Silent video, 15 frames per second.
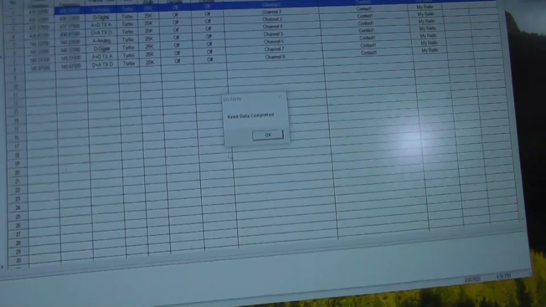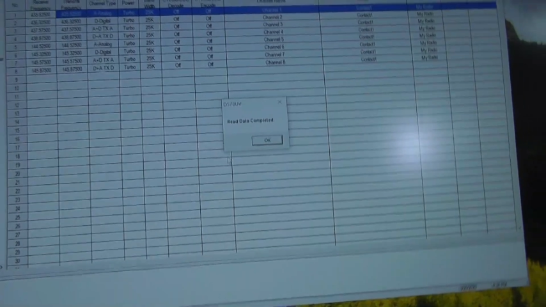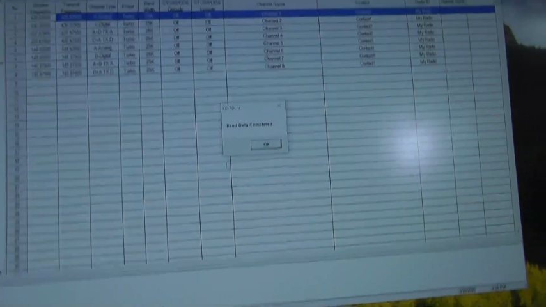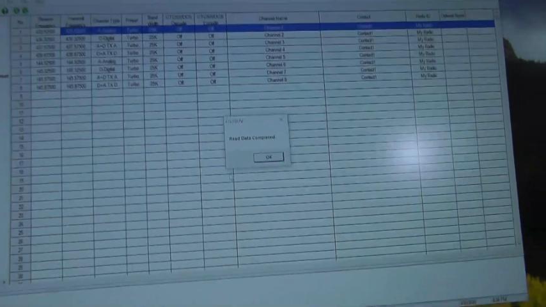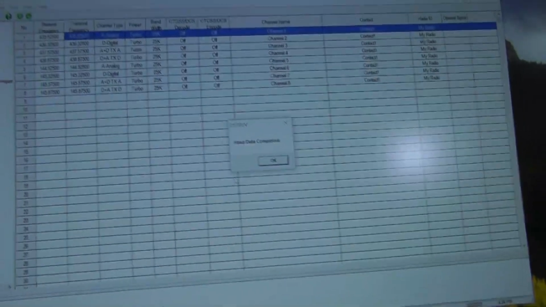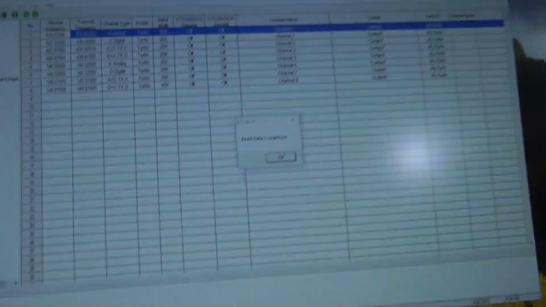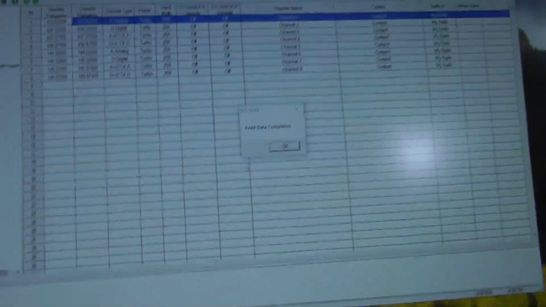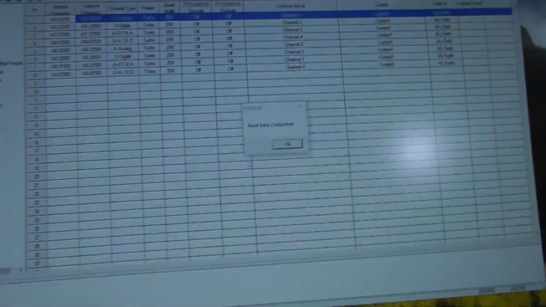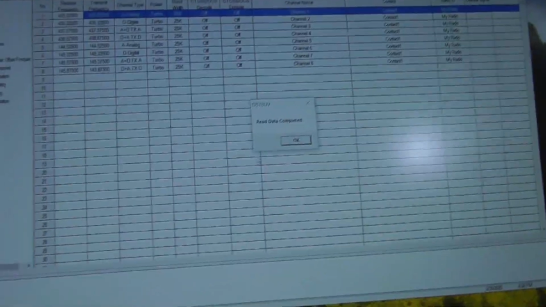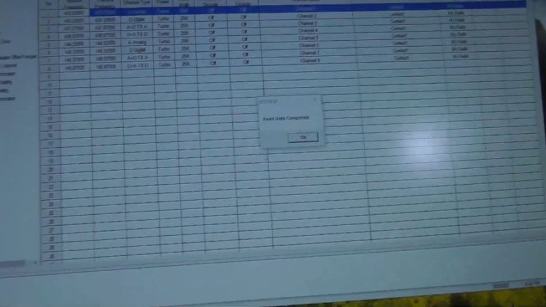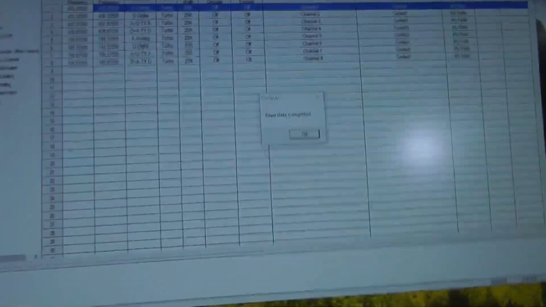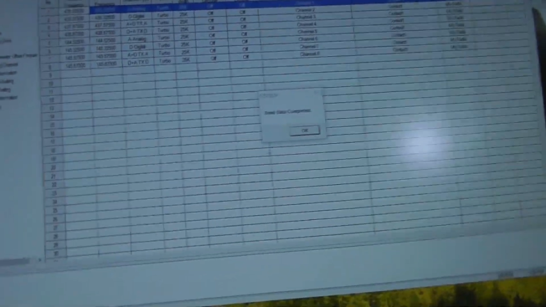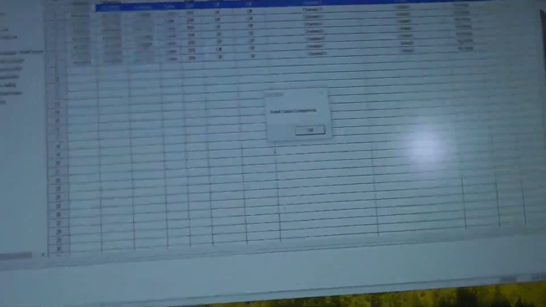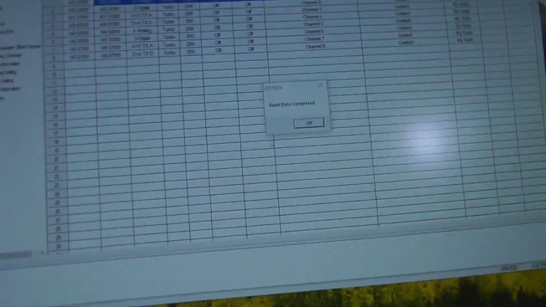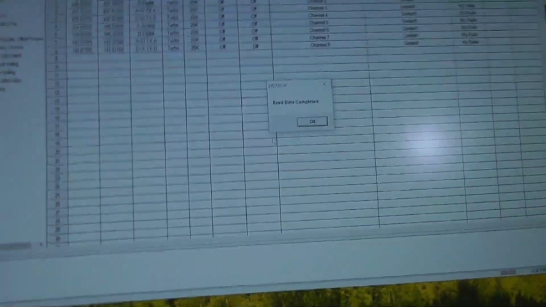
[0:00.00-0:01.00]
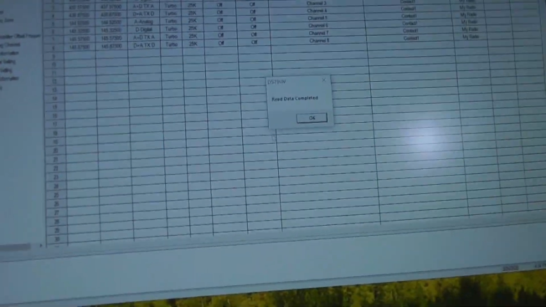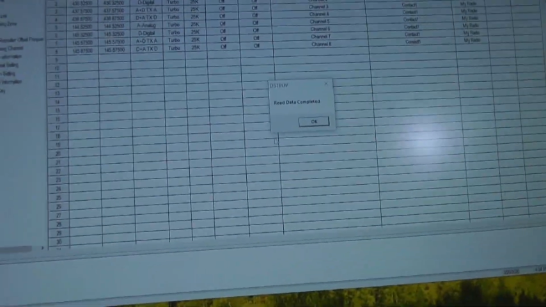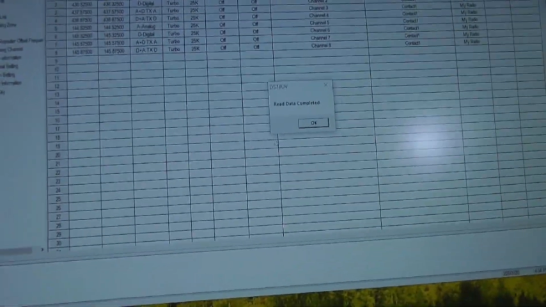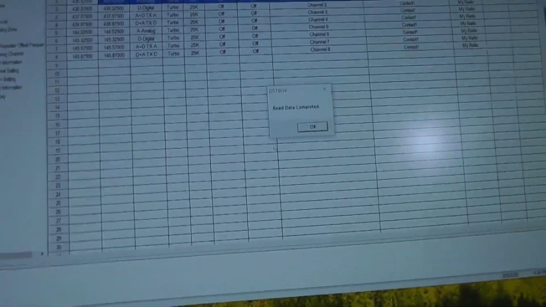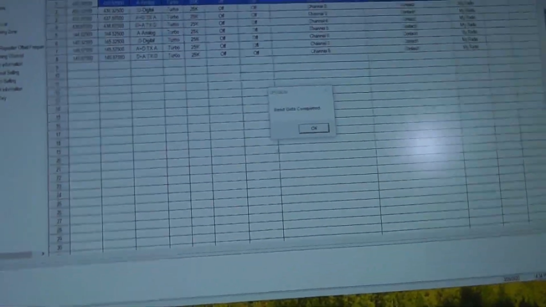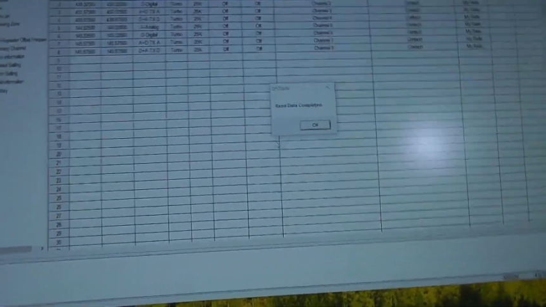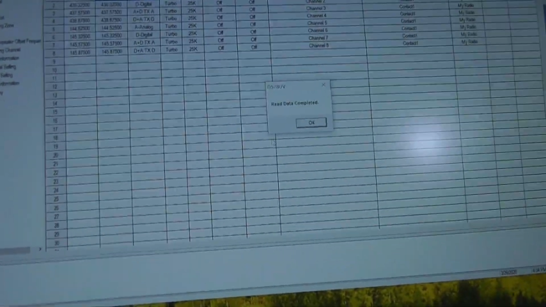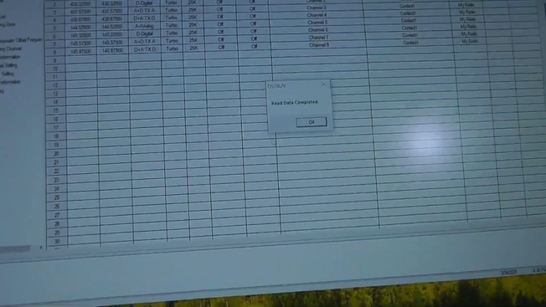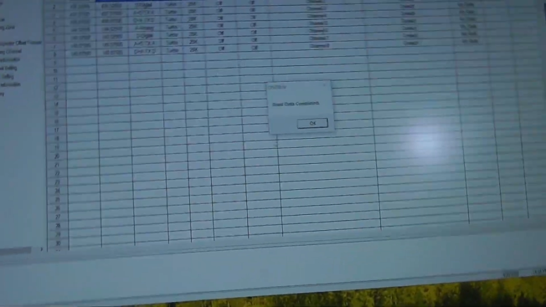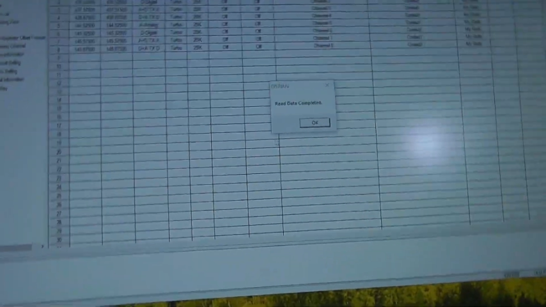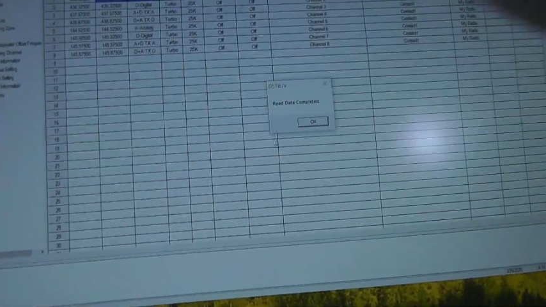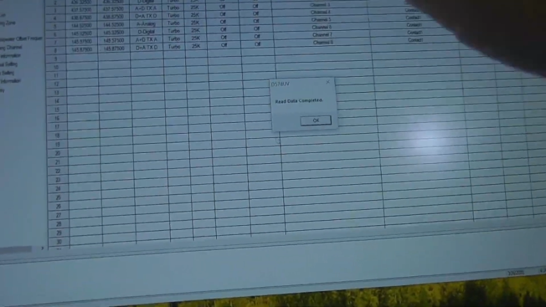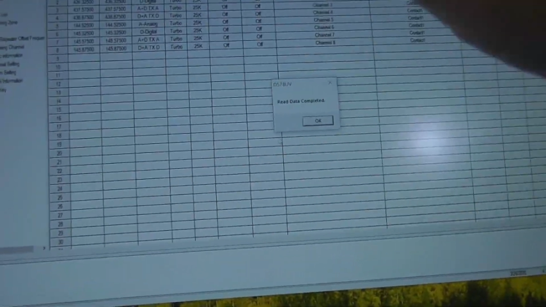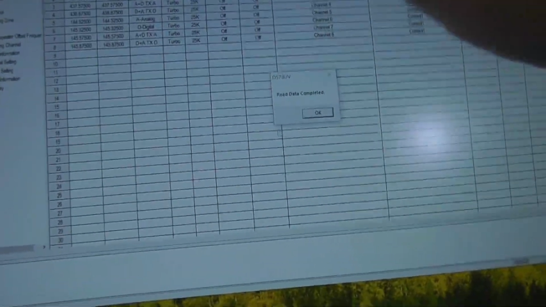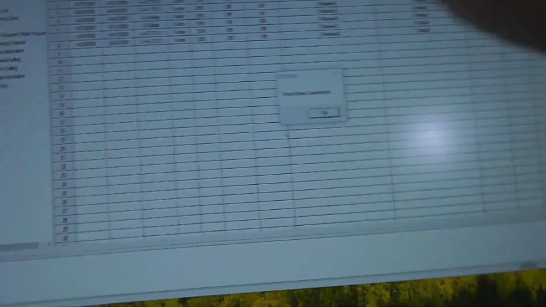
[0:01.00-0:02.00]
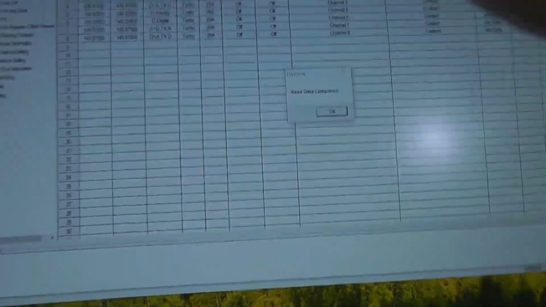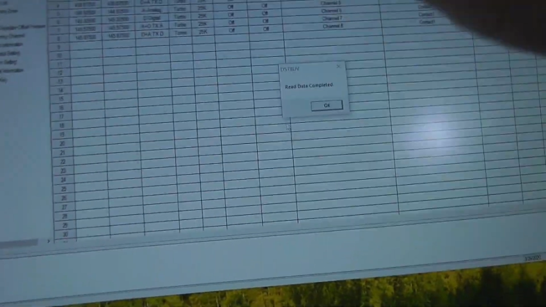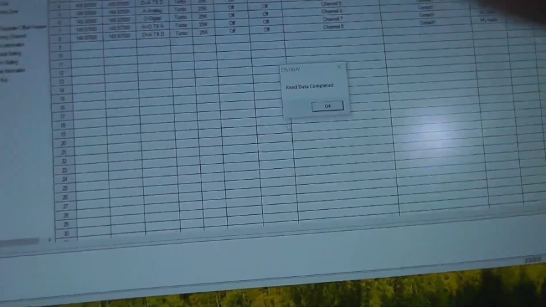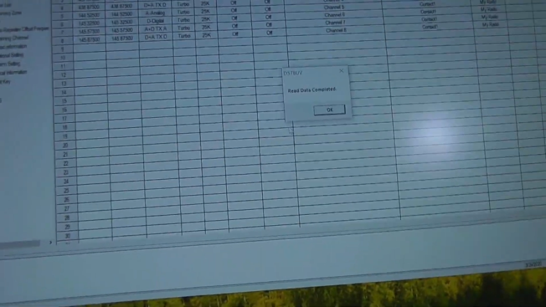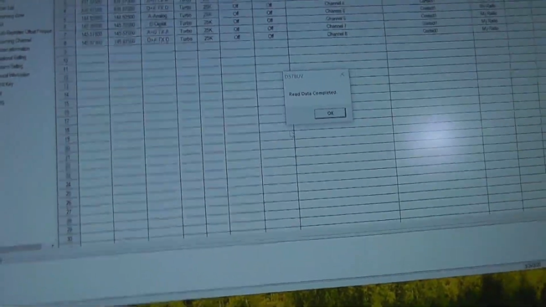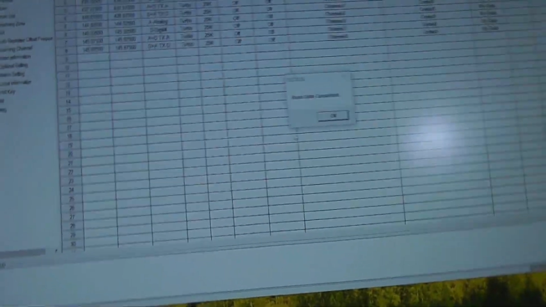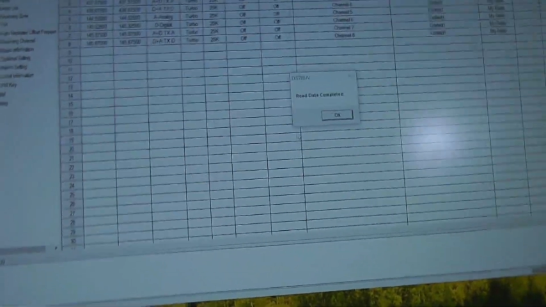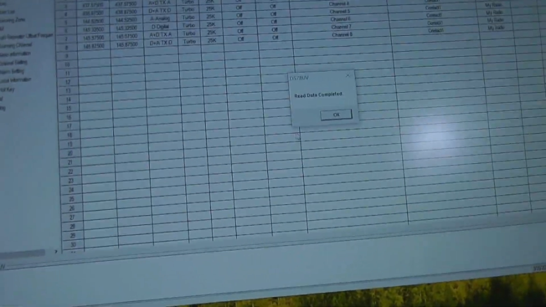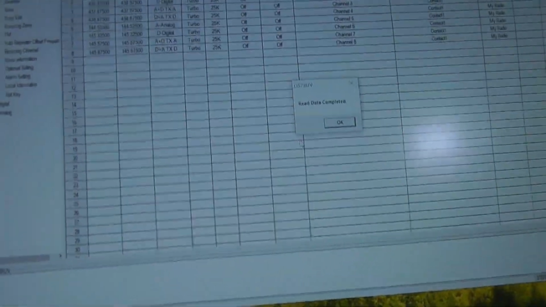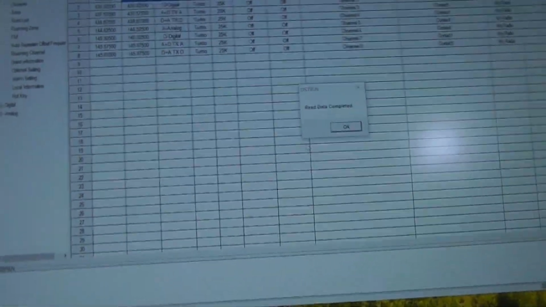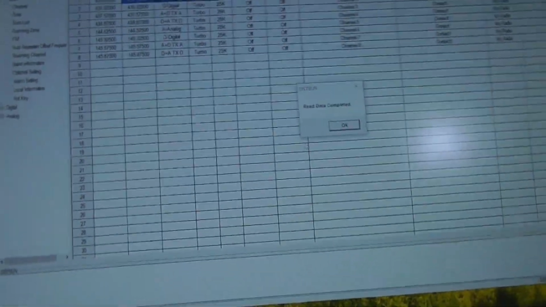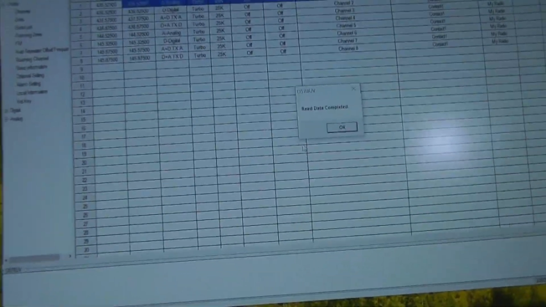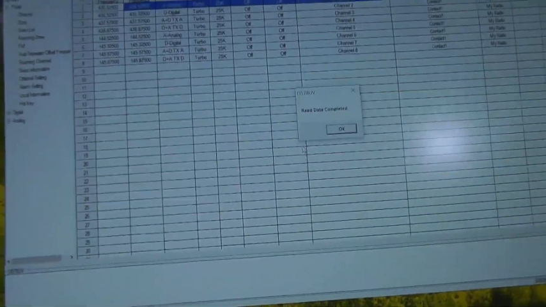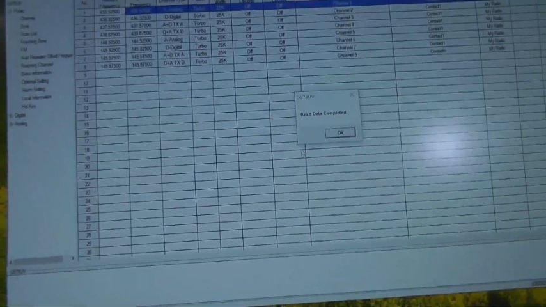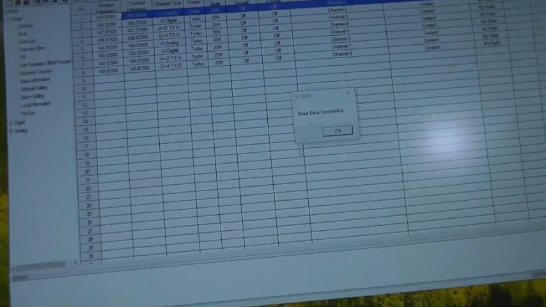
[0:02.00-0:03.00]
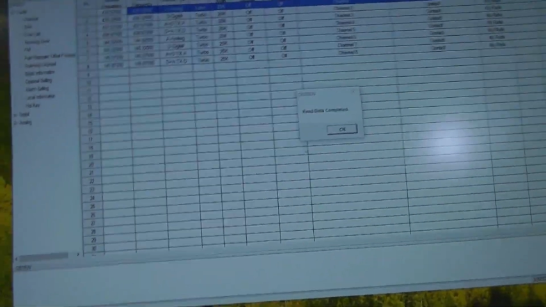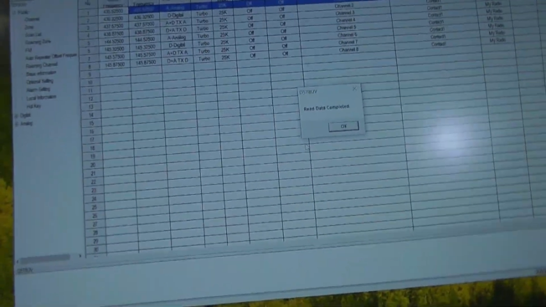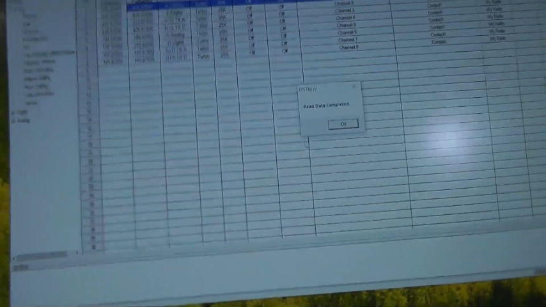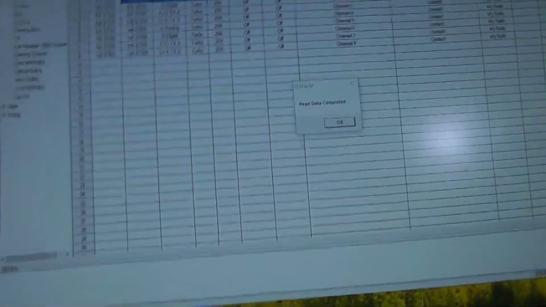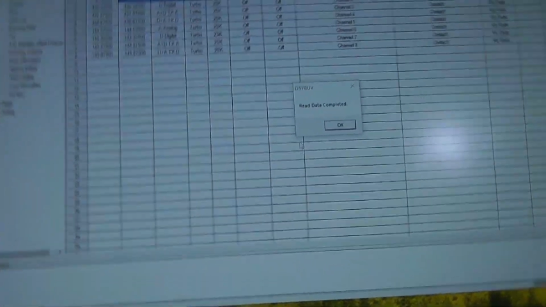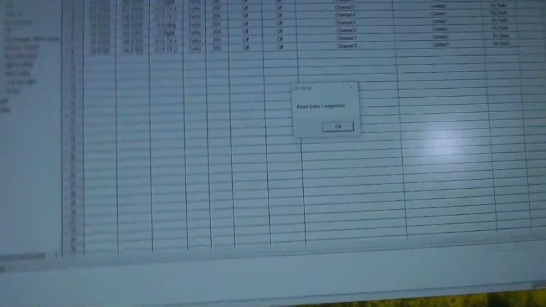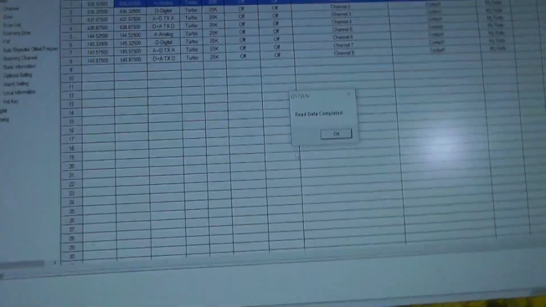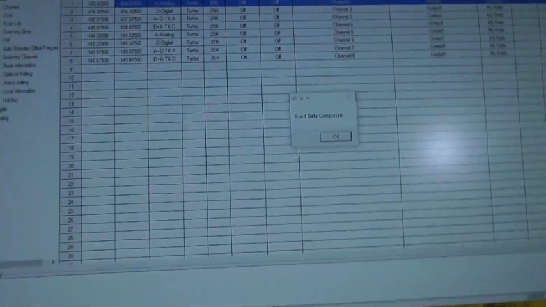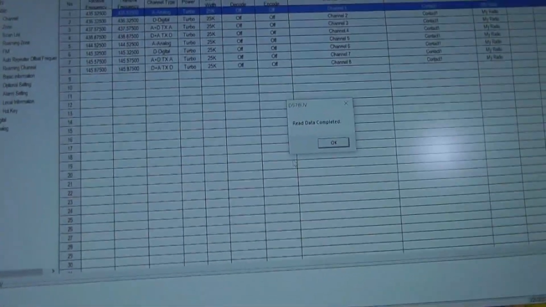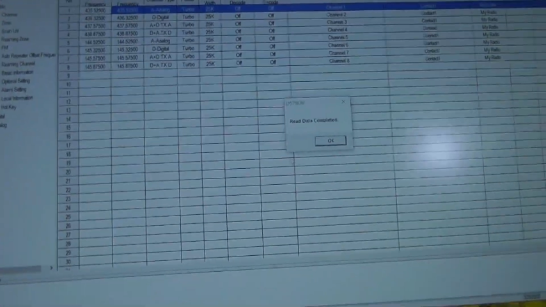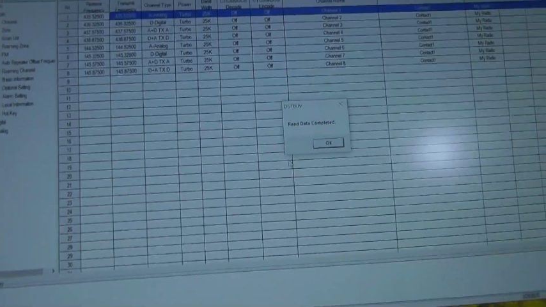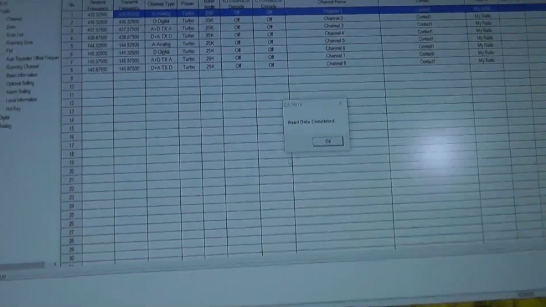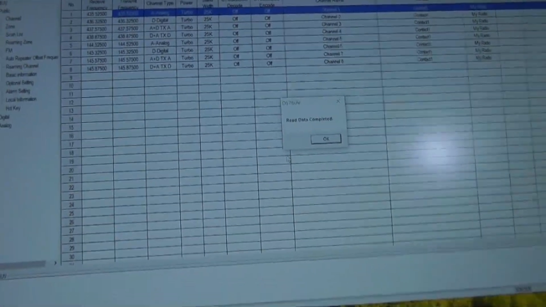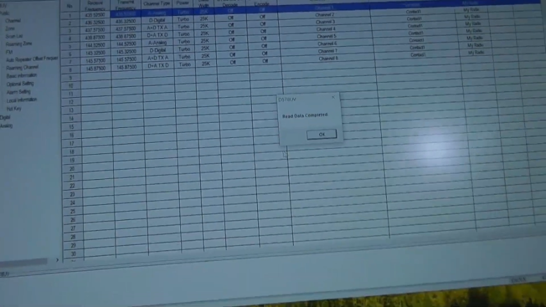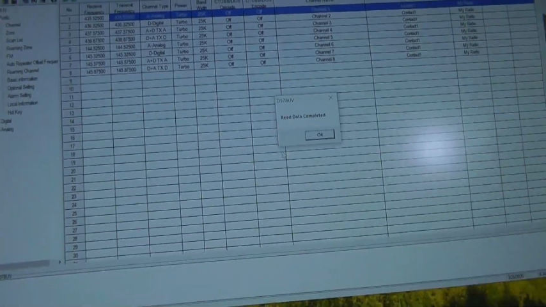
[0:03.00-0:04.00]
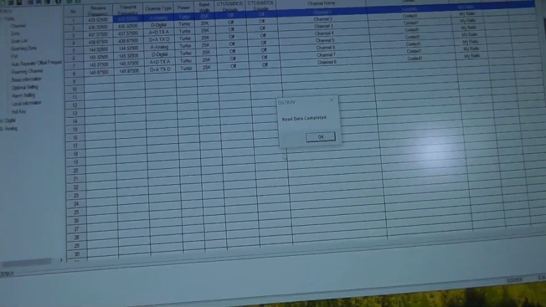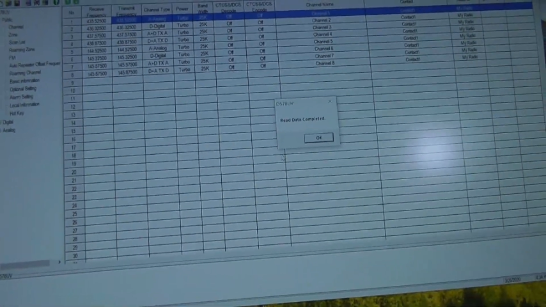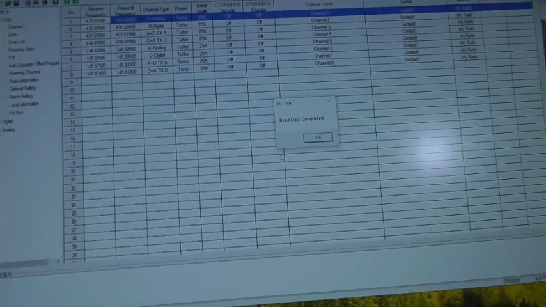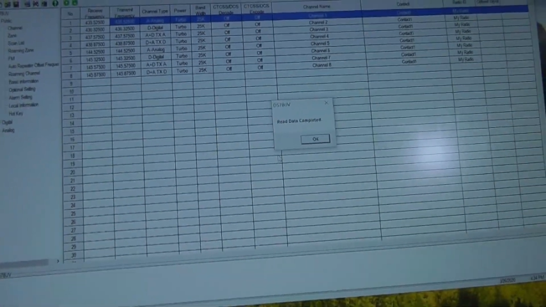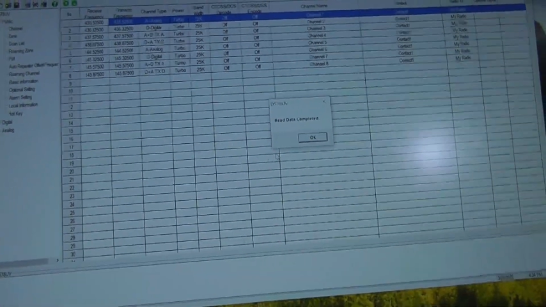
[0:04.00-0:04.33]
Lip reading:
No face is visible, so there are no lips to read.